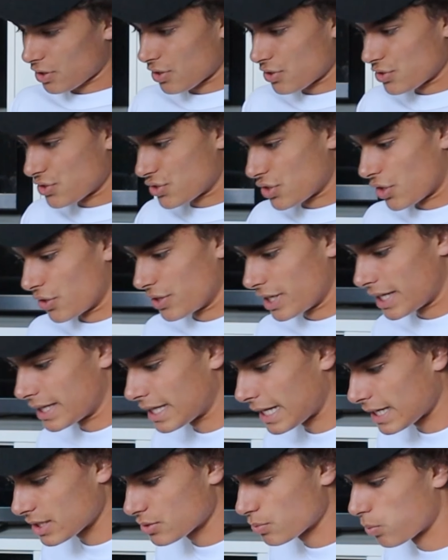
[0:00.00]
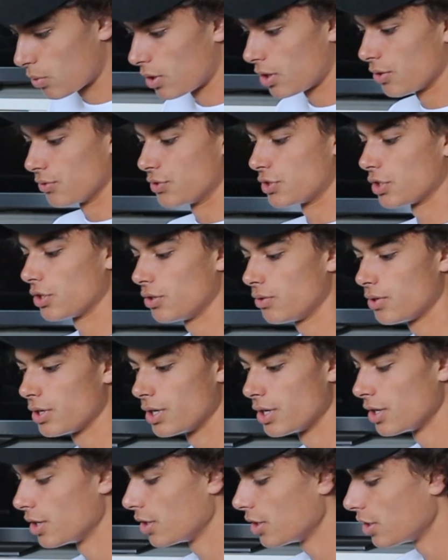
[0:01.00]
So yeah, that's what I'll do.
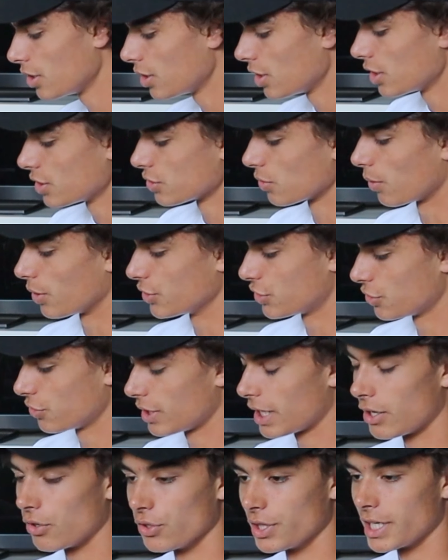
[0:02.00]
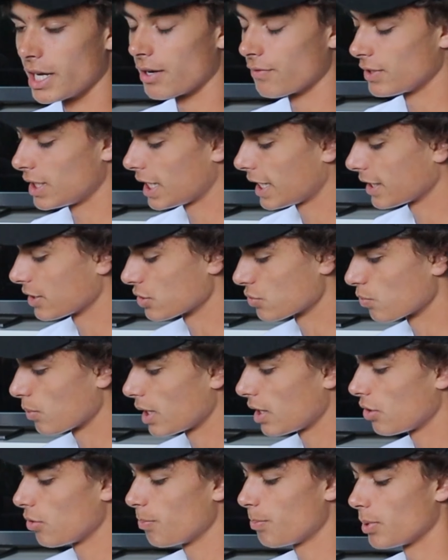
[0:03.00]
So I do that on the other leg as
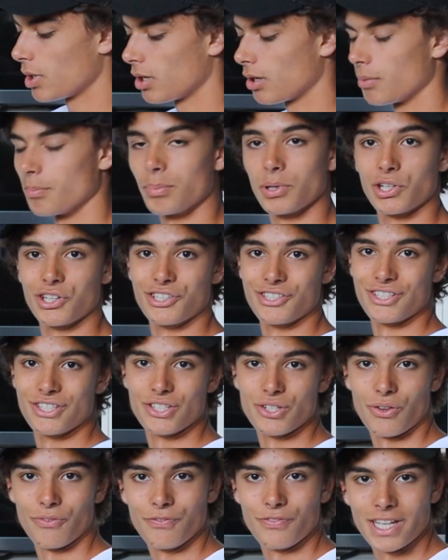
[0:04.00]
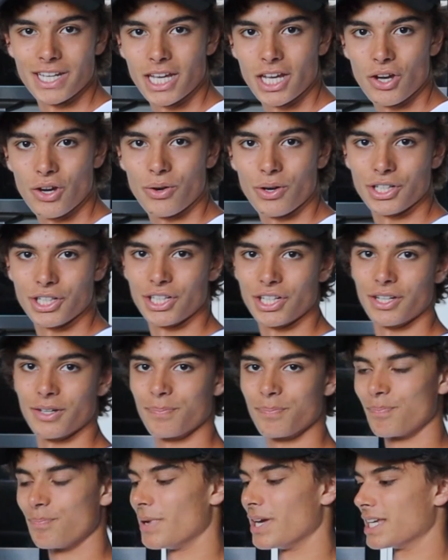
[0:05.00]
well, but because it's on video, I'm gonna
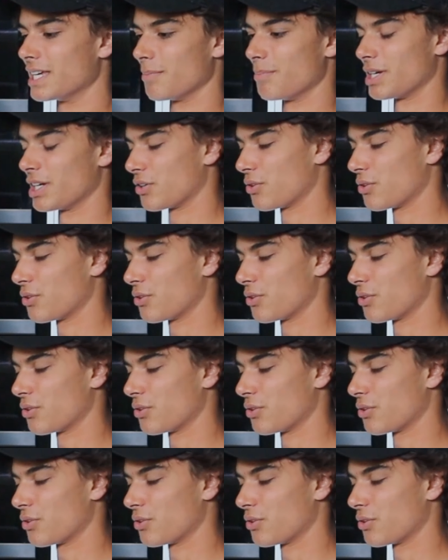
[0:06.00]
make it a bit